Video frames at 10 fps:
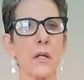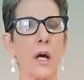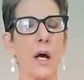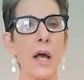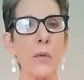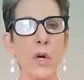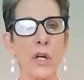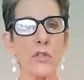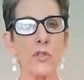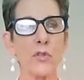I
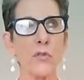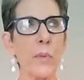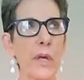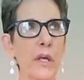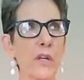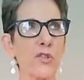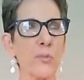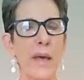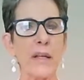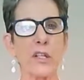want to be a
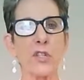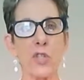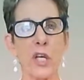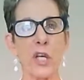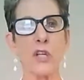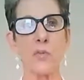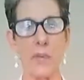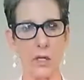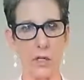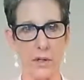dramatic change
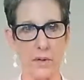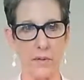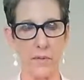maker.